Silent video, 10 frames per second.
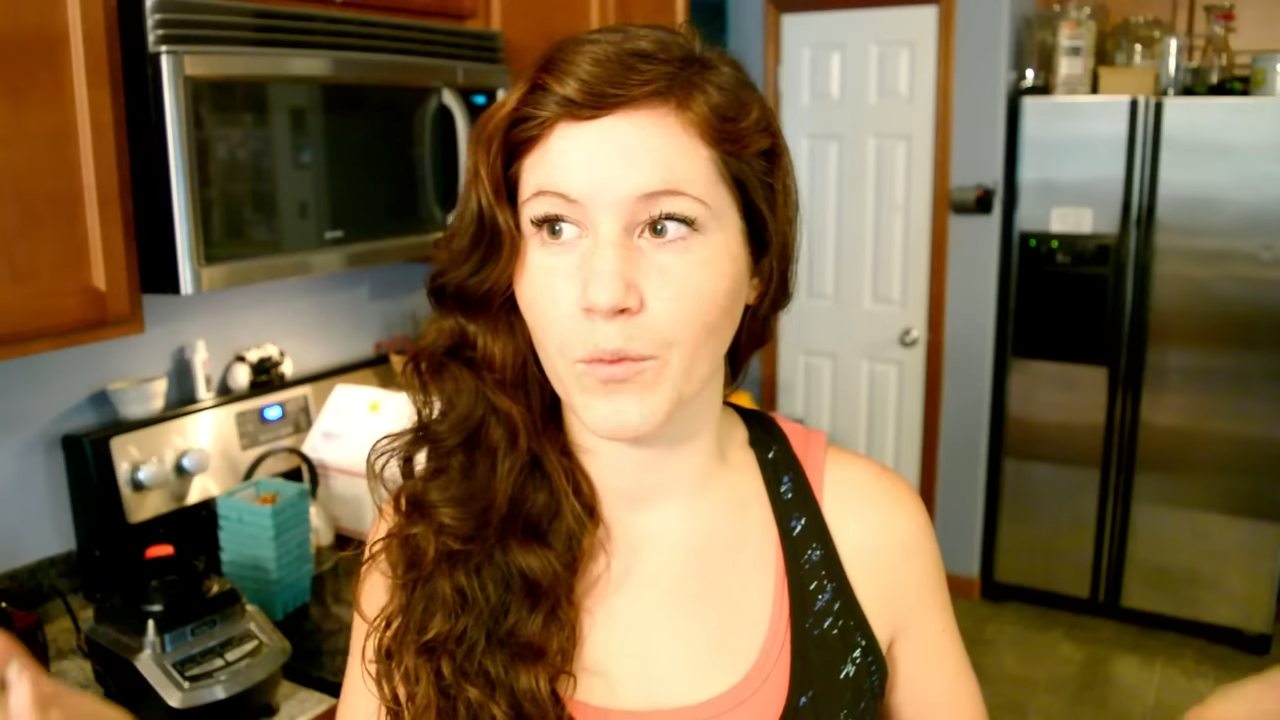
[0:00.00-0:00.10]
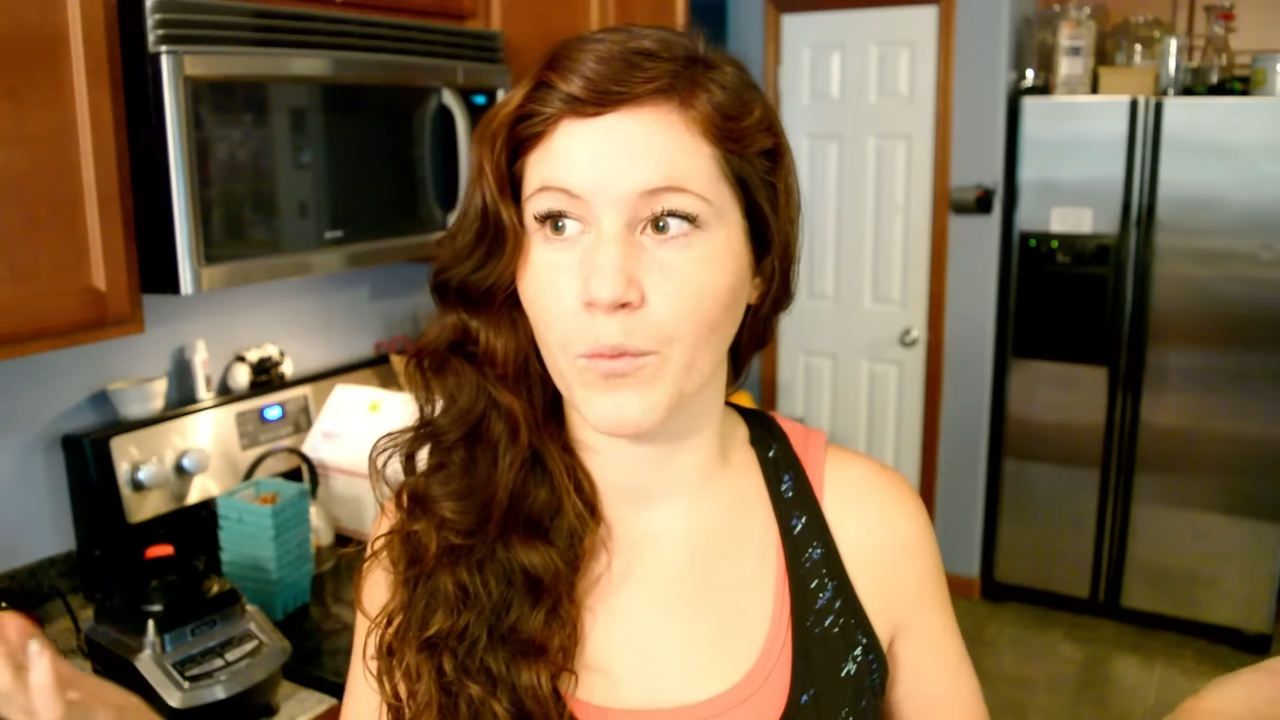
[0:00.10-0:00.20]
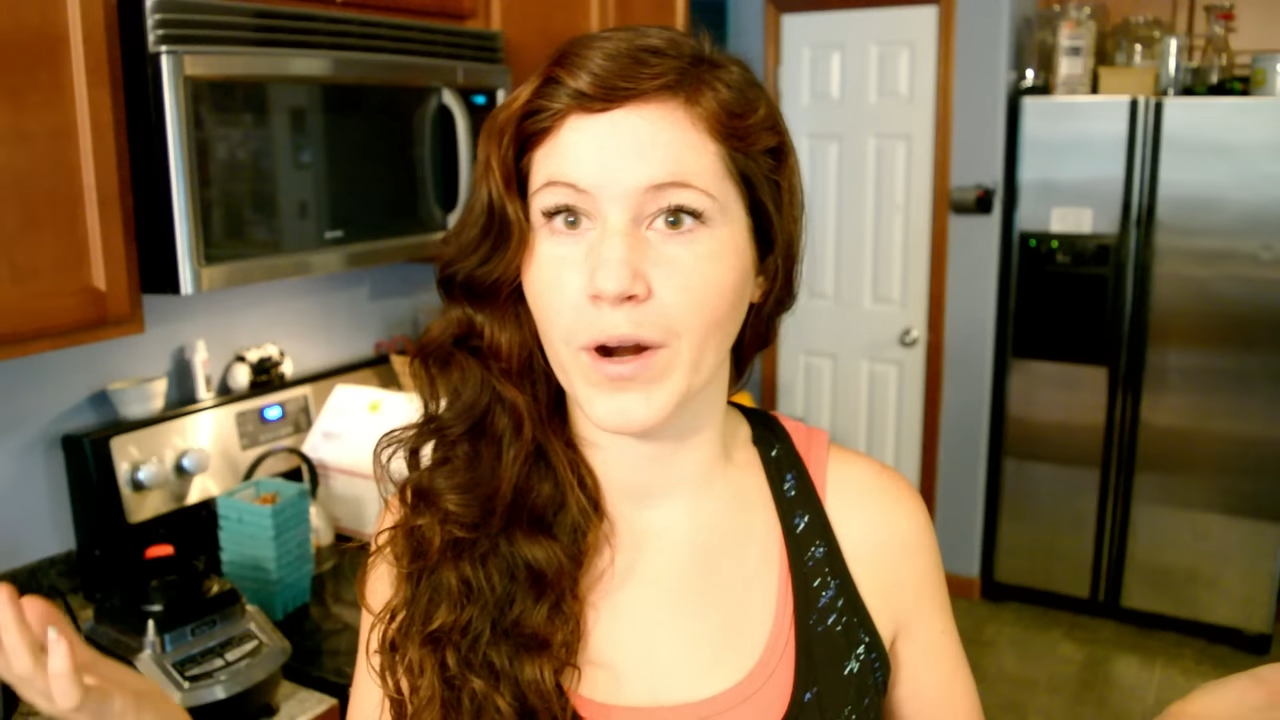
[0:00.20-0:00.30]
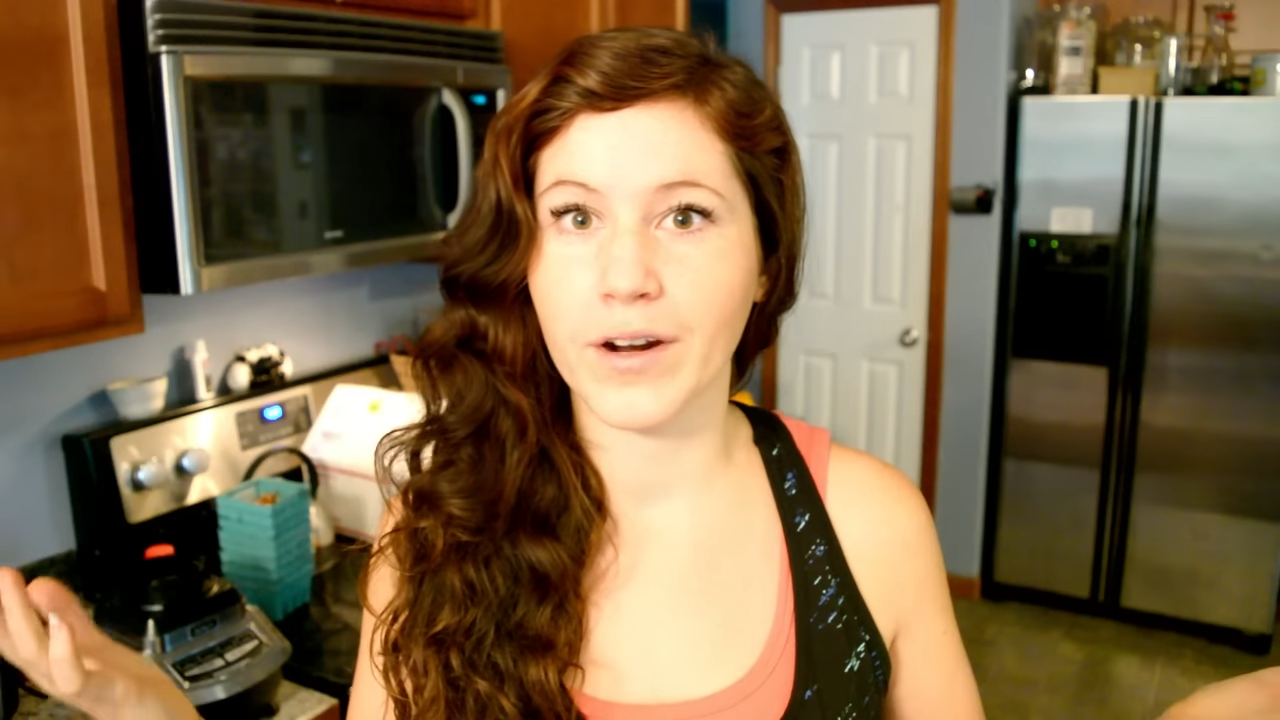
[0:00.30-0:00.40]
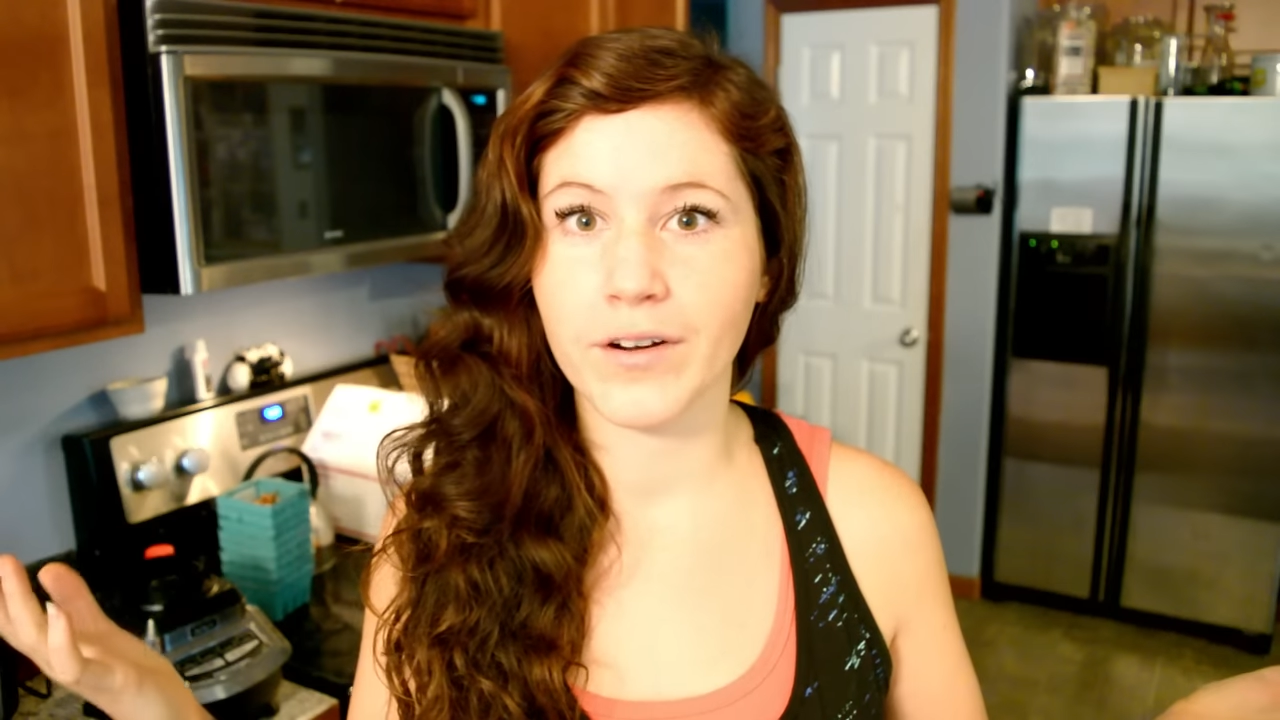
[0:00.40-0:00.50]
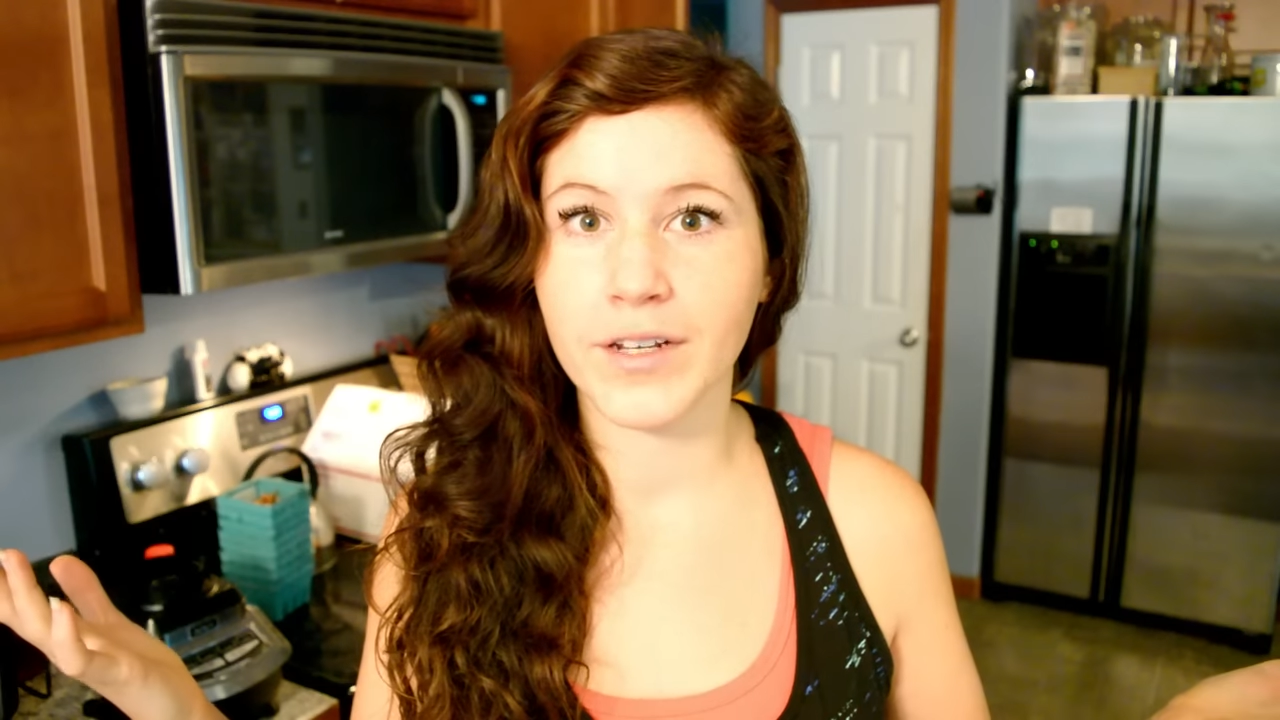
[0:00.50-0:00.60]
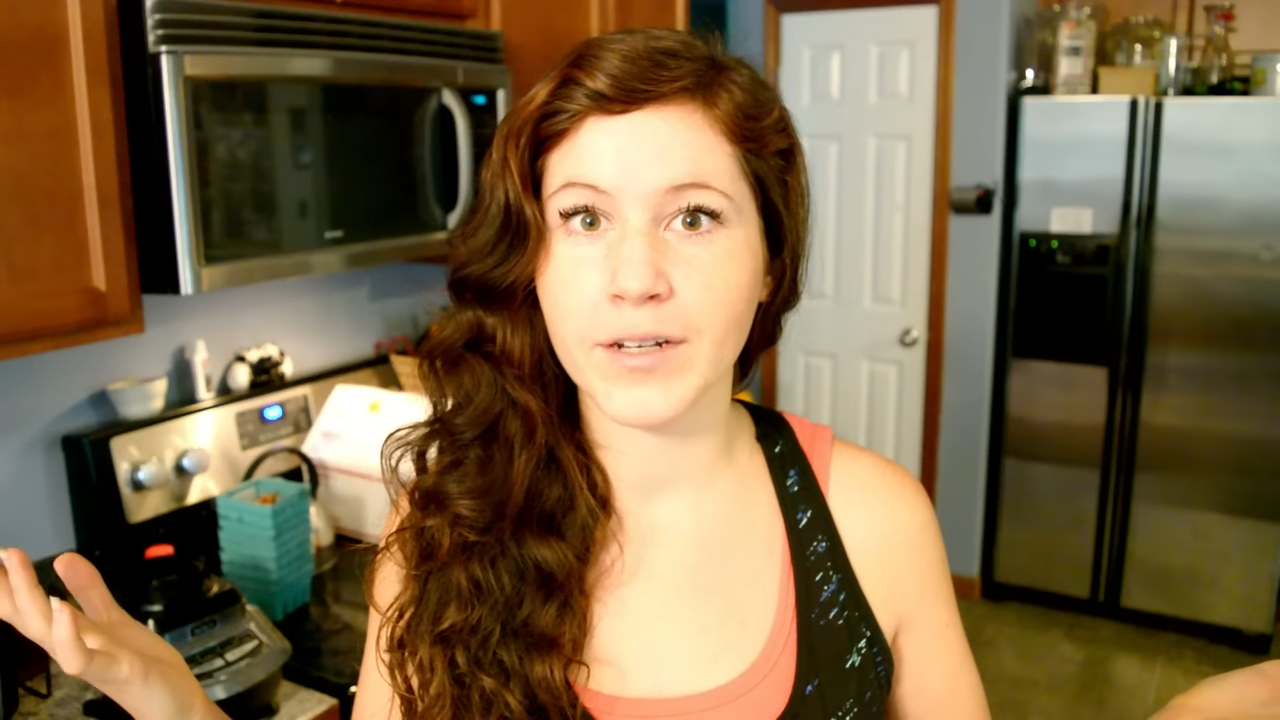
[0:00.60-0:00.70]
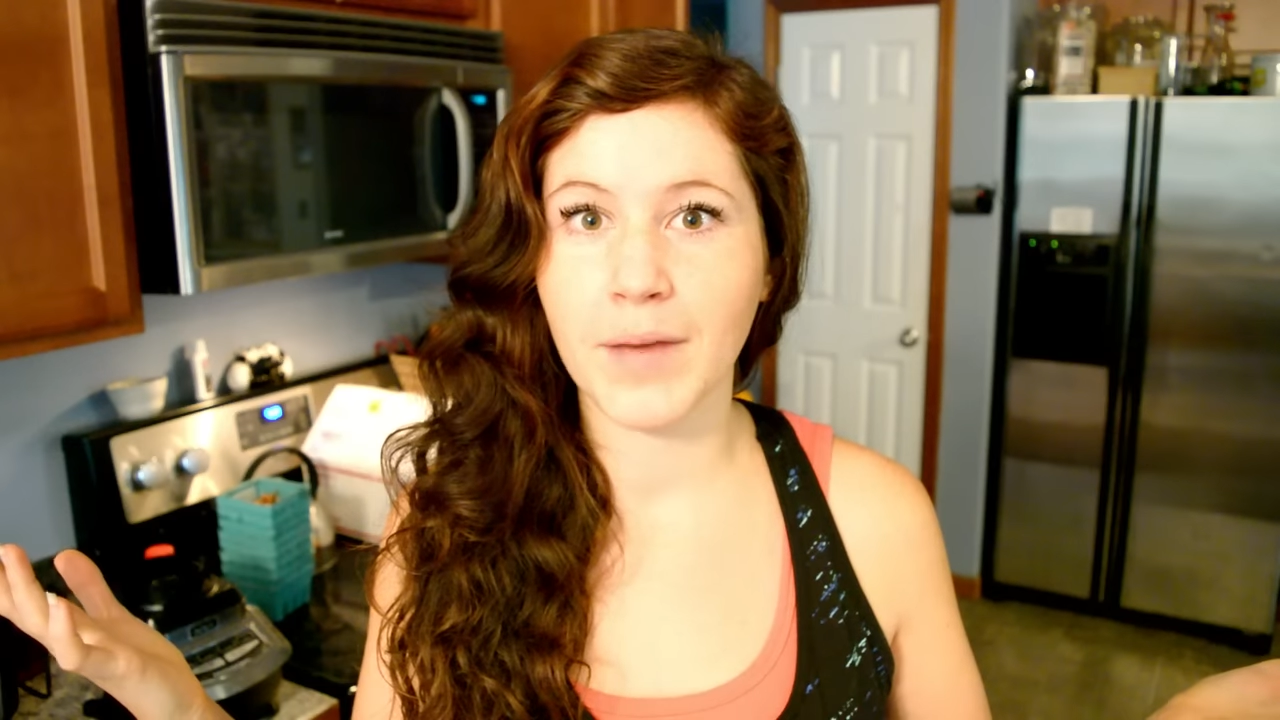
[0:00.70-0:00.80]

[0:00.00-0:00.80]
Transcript: where did